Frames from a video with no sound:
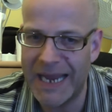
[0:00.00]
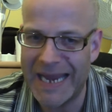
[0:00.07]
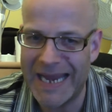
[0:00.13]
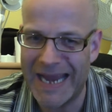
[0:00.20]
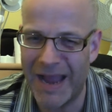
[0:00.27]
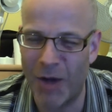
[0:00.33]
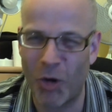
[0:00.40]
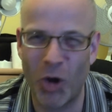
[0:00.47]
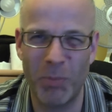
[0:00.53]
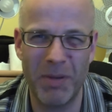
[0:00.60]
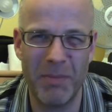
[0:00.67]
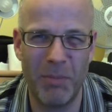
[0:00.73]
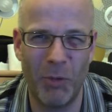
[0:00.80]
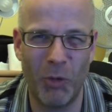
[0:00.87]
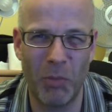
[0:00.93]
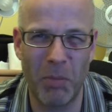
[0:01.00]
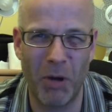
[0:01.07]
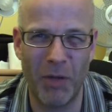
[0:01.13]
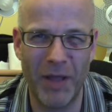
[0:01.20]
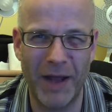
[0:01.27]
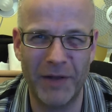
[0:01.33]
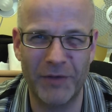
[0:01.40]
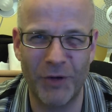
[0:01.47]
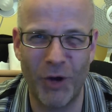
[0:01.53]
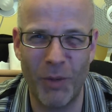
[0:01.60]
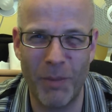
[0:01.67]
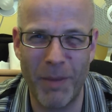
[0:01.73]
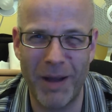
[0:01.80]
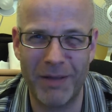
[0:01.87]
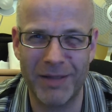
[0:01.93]
yeah, I got a bit bored by that time
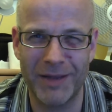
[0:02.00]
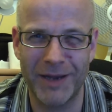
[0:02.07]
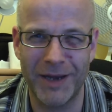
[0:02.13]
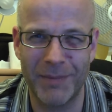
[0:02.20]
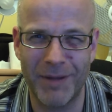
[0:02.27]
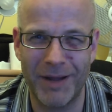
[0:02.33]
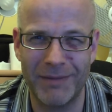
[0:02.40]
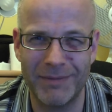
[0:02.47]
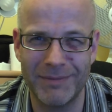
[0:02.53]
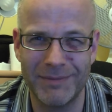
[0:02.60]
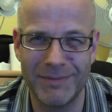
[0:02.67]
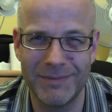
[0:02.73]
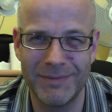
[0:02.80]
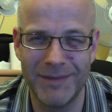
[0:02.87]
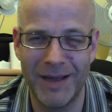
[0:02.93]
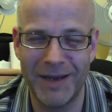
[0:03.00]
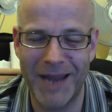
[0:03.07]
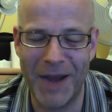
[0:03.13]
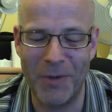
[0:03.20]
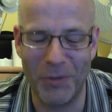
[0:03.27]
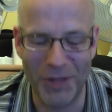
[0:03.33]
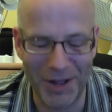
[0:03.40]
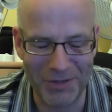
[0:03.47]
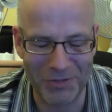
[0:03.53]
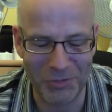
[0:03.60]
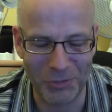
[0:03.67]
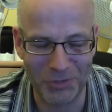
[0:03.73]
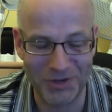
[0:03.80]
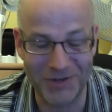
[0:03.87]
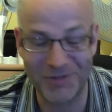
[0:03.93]
about thinking about getting all that
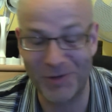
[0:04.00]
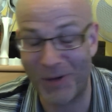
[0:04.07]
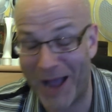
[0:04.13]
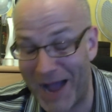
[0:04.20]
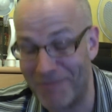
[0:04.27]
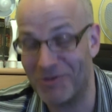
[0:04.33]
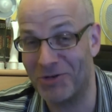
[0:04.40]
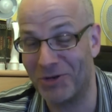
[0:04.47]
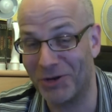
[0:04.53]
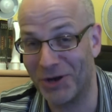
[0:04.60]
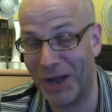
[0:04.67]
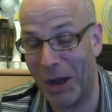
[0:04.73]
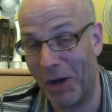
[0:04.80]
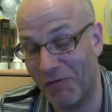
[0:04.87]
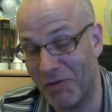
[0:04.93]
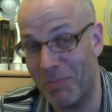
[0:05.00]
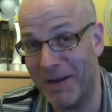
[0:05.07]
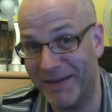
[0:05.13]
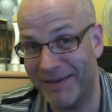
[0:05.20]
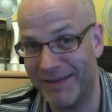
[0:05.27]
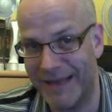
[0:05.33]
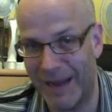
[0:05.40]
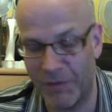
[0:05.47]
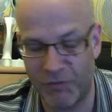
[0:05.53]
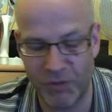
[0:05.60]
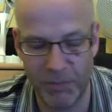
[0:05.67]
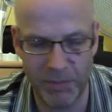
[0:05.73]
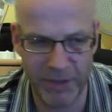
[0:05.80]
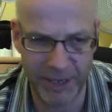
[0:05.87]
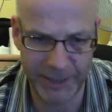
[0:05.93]
sorted, so I haven't done that. I've omitted that
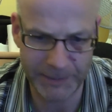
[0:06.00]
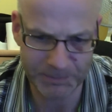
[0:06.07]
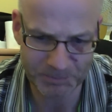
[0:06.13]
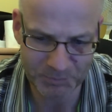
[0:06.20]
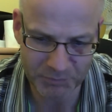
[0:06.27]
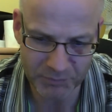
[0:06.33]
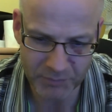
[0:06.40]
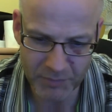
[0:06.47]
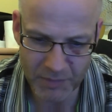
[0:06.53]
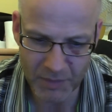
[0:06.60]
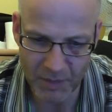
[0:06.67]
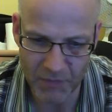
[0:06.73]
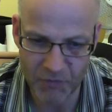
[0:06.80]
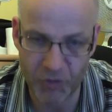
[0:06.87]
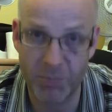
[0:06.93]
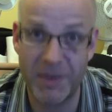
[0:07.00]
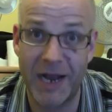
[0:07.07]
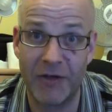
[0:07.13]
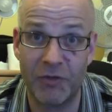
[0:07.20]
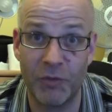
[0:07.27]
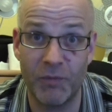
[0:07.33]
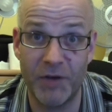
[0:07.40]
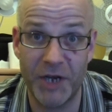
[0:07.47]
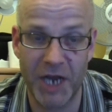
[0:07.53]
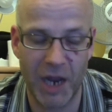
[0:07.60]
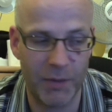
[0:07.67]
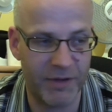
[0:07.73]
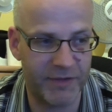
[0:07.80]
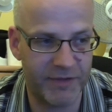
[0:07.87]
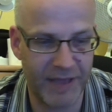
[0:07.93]
from the actual
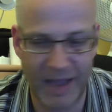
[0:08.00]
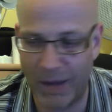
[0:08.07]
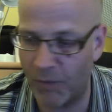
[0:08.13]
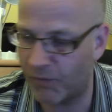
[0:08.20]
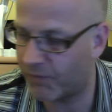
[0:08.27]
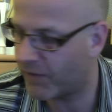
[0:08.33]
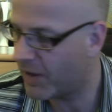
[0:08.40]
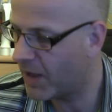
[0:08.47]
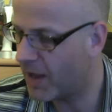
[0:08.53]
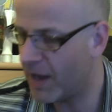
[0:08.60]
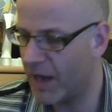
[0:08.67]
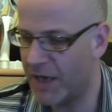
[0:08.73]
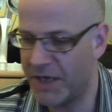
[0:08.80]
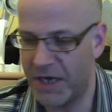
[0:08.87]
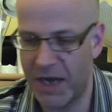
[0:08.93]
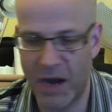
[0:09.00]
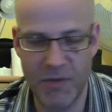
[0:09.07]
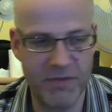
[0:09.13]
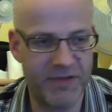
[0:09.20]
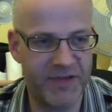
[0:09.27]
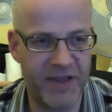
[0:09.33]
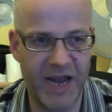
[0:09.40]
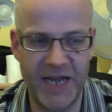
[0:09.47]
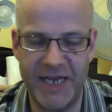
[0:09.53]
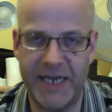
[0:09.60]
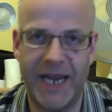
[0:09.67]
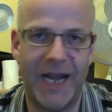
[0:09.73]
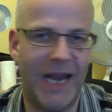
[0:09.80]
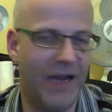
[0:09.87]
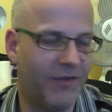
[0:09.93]
video itself. You don't see any
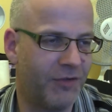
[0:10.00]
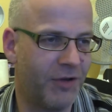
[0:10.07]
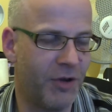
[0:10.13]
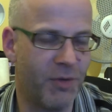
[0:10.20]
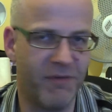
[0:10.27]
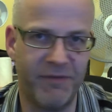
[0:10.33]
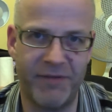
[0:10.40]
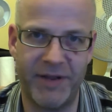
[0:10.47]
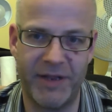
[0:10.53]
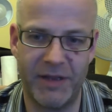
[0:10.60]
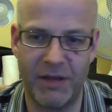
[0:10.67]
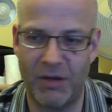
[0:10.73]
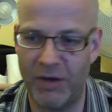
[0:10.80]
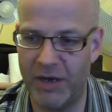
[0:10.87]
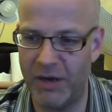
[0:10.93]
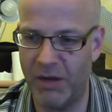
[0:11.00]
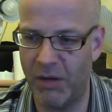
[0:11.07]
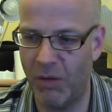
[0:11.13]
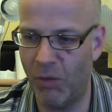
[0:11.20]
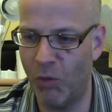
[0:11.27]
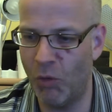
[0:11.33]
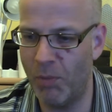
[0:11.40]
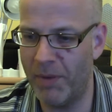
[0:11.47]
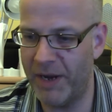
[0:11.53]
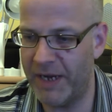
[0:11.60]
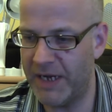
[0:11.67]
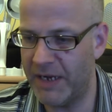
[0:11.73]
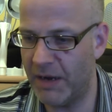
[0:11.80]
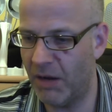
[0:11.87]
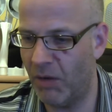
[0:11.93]
collection or anything like all
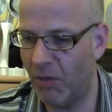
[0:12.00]
me